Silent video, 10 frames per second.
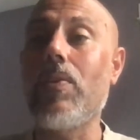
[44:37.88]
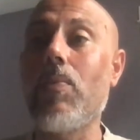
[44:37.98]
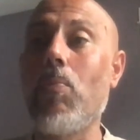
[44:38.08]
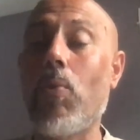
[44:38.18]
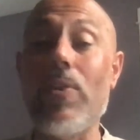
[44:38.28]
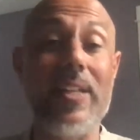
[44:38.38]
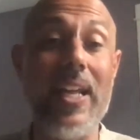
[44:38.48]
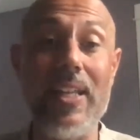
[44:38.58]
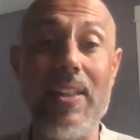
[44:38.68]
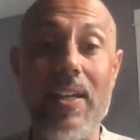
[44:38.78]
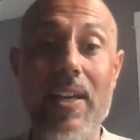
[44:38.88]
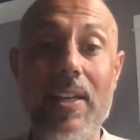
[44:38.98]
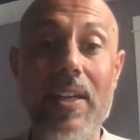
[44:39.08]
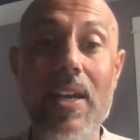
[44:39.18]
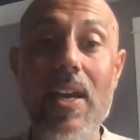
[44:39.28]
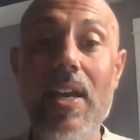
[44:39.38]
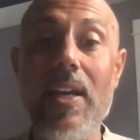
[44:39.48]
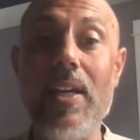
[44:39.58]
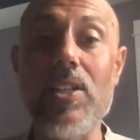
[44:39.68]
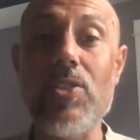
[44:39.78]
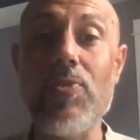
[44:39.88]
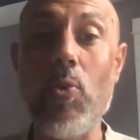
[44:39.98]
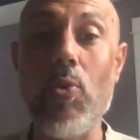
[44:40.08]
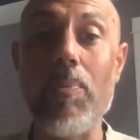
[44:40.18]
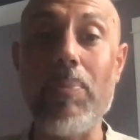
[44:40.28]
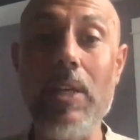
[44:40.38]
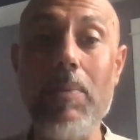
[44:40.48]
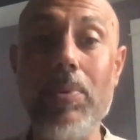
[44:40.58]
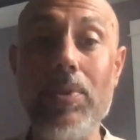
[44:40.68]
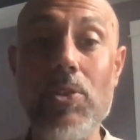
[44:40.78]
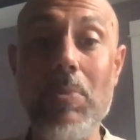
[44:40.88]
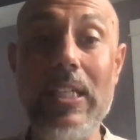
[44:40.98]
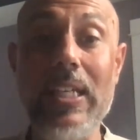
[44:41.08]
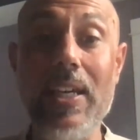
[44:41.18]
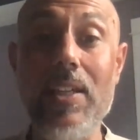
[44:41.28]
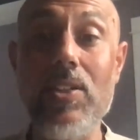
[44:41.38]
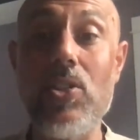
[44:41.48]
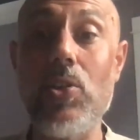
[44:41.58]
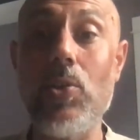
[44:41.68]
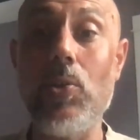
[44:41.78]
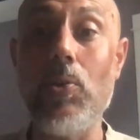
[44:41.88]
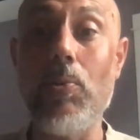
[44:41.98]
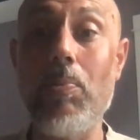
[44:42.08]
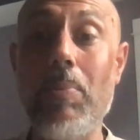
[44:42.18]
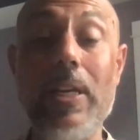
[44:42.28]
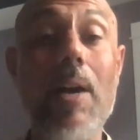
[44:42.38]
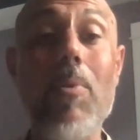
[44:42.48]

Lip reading: more than anything is for people to begin to become